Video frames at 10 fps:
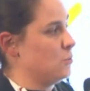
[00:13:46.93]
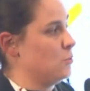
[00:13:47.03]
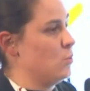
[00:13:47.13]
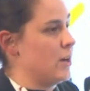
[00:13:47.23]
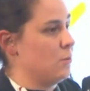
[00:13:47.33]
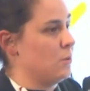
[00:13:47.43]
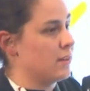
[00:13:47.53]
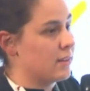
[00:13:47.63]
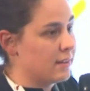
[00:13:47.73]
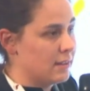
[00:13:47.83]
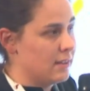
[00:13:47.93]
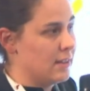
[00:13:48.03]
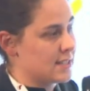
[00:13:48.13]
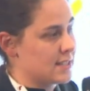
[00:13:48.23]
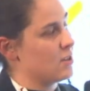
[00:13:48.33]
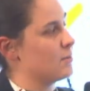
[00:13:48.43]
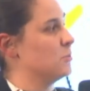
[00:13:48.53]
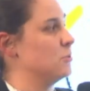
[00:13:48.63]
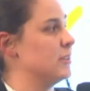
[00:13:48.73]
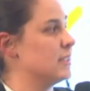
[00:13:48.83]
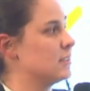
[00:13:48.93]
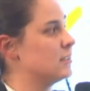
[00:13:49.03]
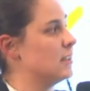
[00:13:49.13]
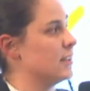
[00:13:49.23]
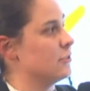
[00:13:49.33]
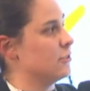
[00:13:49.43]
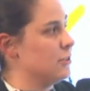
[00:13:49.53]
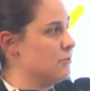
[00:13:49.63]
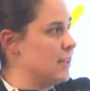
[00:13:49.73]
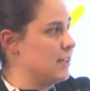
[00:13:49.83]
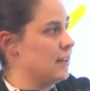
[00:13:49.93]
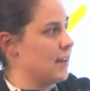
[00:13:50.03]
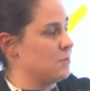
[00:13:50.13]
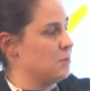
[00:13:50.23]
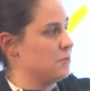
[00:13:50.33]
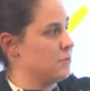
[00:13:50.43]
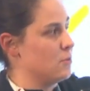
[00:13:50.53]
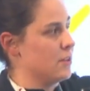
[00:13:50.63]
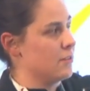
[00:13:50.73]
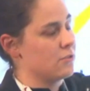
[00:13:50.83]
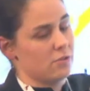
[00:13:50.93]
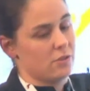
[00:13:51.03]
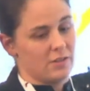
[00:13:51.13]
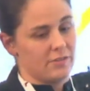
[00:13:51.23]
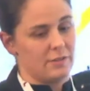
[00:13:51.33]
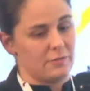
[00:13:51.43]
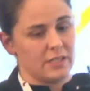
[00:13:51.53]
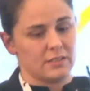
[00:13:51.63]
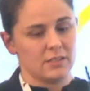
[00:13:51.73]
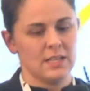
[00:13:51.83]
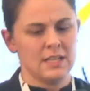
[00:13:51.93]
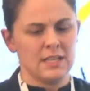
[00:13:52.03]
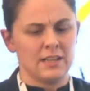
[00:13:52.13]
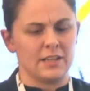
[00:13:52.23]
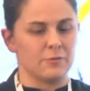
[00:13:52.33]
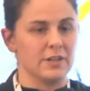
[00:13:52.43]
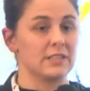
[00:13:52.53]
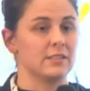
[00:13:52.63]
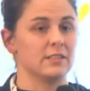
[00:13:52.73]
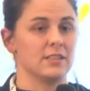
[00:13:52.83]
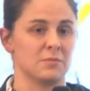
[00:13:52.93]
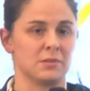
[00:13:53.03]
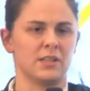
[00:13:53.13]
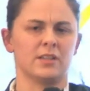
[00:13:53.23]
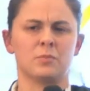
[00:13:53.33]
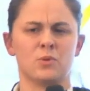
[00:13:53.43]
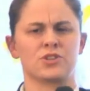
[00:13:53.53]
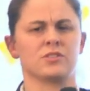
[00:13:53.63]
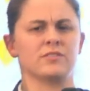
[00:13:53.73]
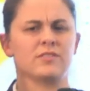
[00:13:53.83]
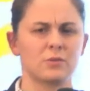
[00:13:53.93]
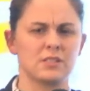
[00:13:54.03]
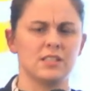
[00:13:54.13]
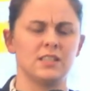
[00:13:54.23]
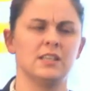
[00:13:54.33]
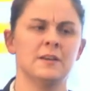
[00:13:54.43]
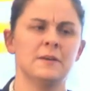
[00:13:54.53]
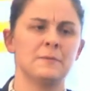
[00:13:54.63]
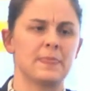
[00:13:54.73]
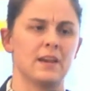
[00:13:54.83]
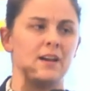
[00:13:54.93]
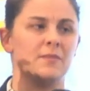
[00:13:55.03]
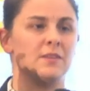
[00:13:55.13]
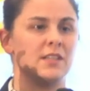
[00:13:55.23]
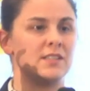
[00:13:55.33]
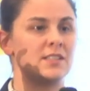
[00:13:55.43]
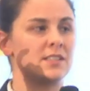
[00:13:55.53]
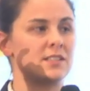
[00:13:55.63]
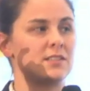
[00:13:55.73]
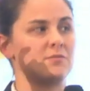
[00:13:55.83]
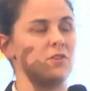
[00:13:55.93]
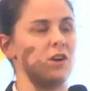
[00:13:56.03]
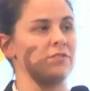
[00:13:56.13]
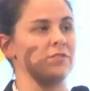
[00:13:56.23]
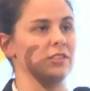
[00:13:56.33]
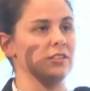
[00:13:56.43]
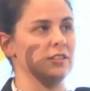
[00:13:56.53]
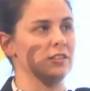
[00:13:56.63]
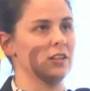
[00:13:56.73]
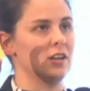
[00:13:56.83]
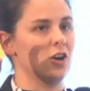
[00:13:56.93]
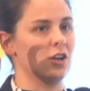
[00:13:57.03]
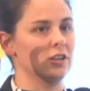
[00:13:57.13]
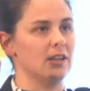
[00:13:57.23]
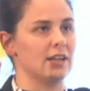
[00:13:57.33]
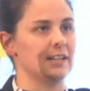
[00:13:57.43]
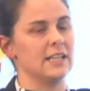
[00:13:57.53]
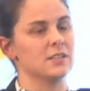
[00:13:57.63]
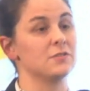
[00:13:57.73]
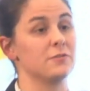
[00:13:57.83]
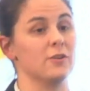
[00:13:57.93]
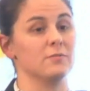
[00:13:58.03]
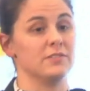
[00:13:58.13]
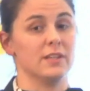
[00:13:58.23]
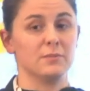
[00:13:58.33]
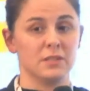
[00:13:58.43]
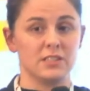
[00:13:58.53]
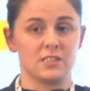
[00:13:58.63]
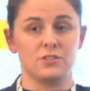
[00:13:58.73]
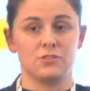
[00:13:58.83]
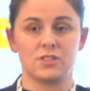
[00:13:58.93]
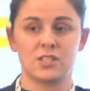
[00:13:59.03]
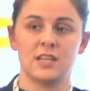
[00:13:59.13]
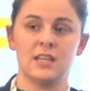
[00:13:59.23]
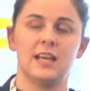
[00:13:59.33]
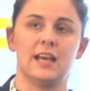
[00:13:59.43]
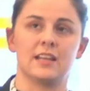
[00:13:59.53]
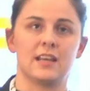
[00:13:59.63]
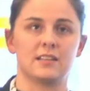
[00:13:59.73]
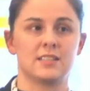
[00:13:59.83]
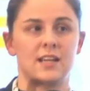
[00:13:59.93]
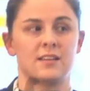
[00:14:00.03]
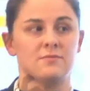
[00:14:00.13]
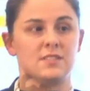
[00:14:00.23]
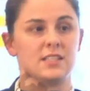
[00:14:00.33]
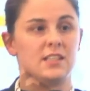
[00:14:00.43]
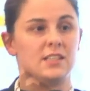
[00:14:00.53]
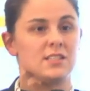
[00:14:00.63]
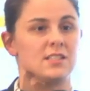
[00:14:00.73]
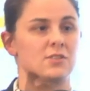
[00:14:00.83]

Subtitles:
with less than optimal rental, and they're only really liable for 1/3 of that rental. That rental is typically a portion of equity. It's often on like lent from development institutes, and other times it's